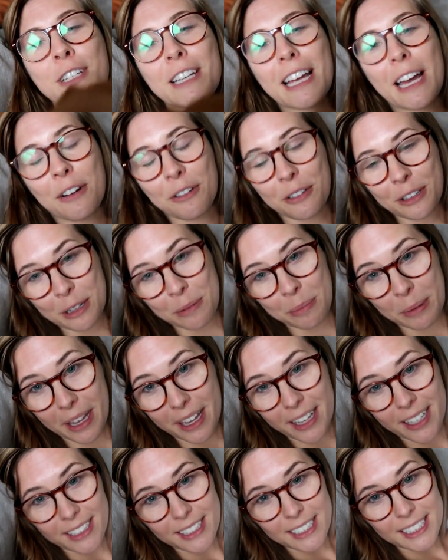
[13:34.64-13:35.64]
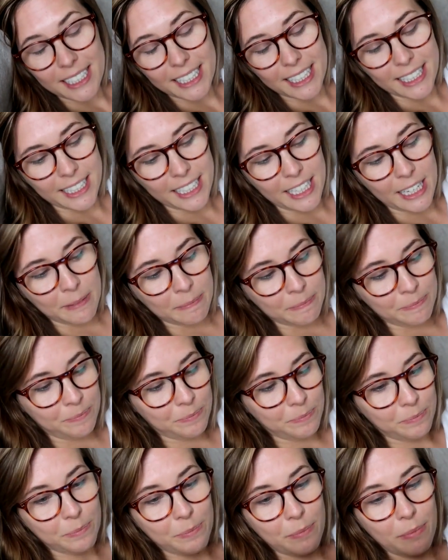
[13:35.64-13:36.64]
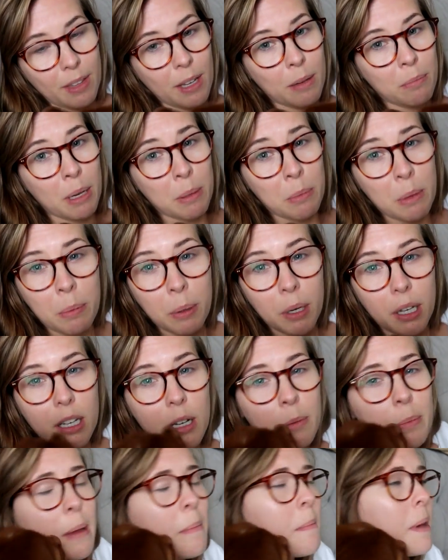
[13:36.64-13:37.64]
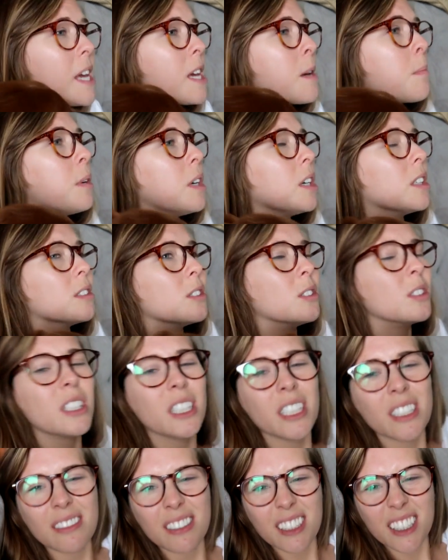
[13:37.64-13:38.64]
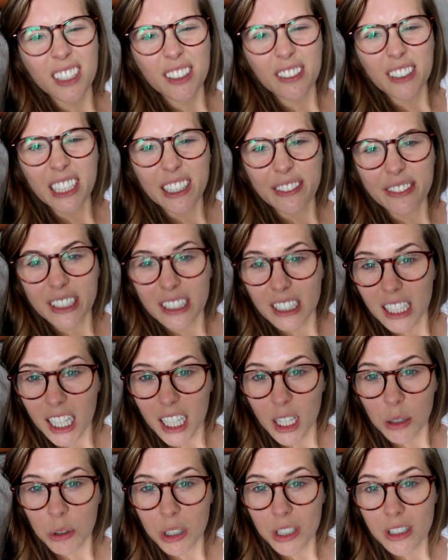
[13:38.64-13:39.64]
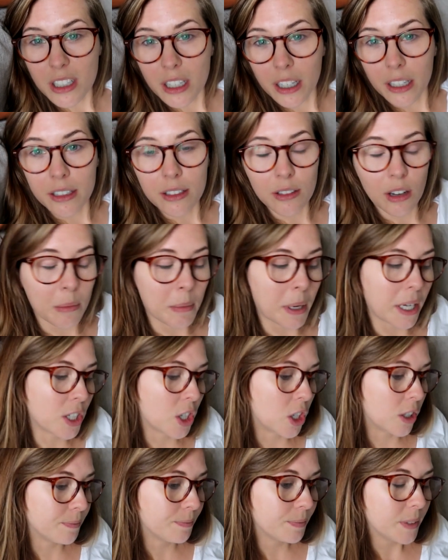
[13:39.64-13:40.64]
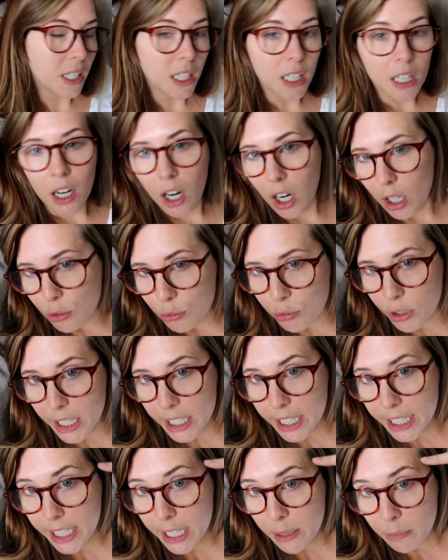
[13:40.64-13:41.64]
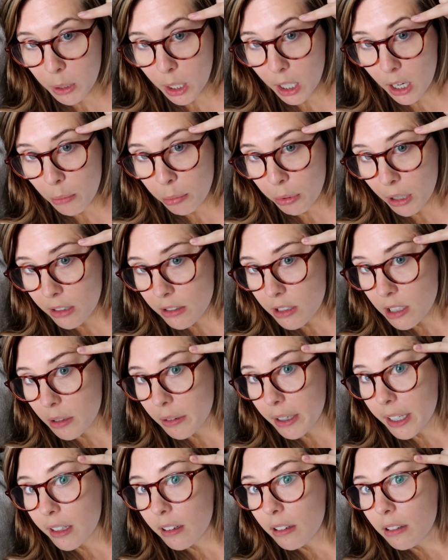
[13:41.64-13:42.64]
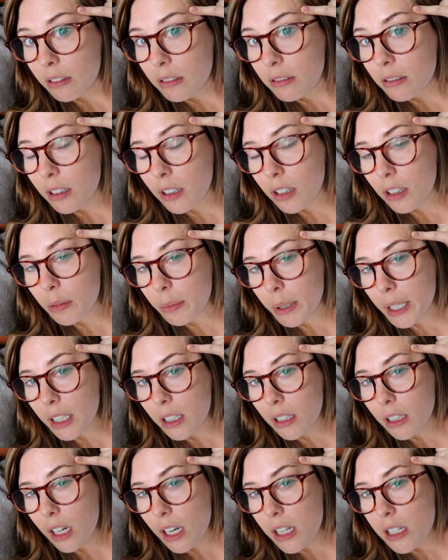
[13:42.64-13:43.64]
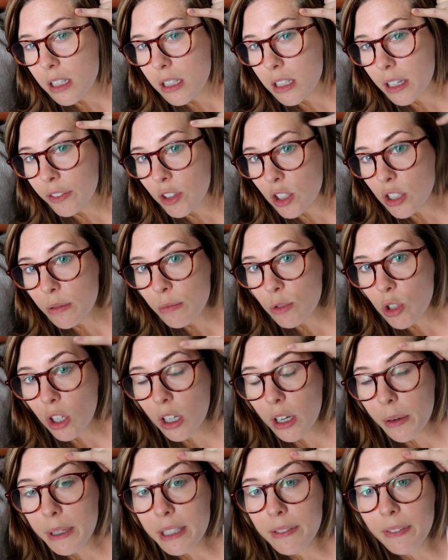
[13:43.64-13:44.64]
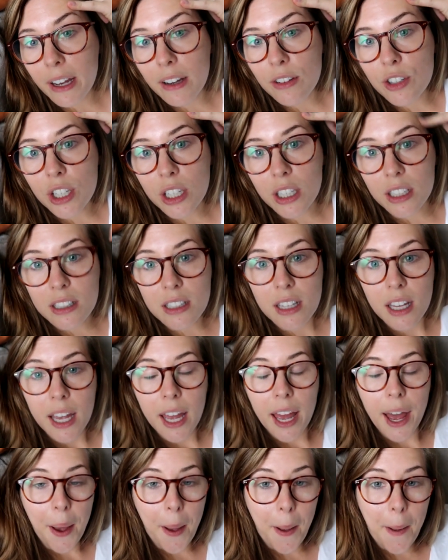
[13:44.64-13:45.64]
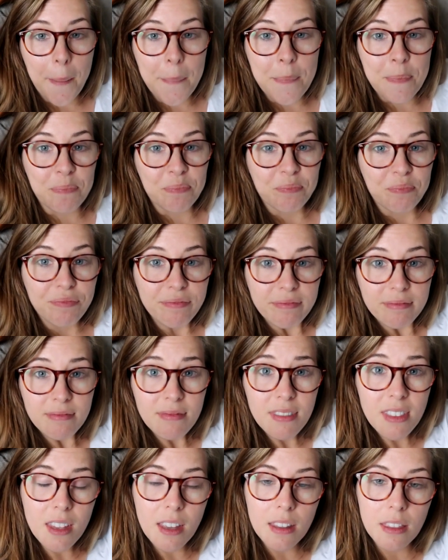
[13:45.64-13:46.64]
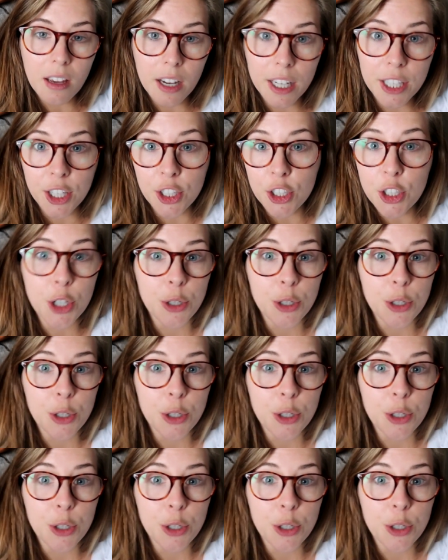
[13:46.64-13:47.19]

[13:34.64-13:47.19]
shower in a bit and maybe put a little bit of makeup on. Although I don't really feel like I want to, so I might not. I really need my eyebrows doing. Oh my goodness. I've got some John Lewis vouchers. That I can